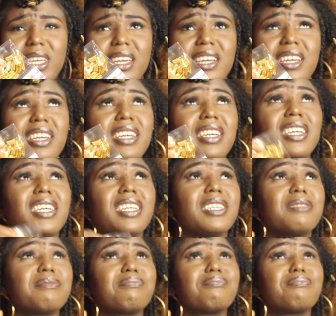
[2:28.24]

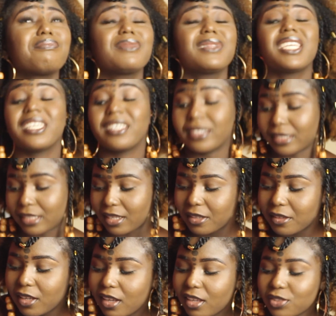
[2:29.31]
Air things.
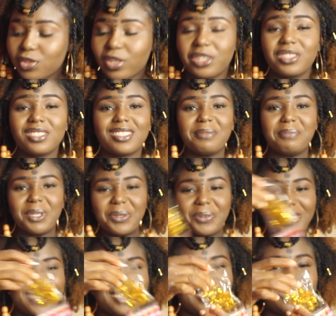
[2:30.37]
So I used the big
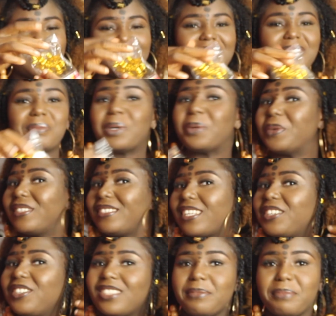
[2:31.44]
ones and the small ones.
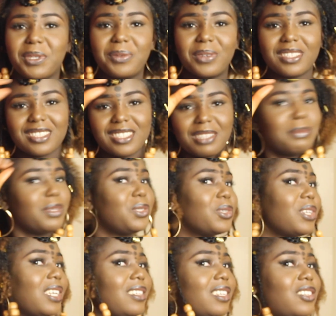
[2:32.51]
I used the big ones in the
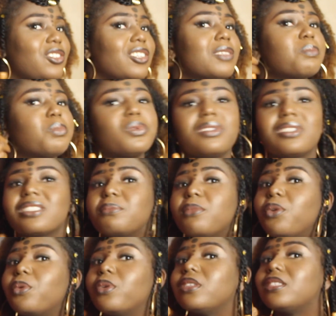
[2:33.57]
middle and then I just put the
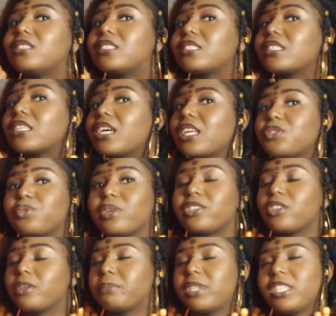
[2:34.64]
small ones at random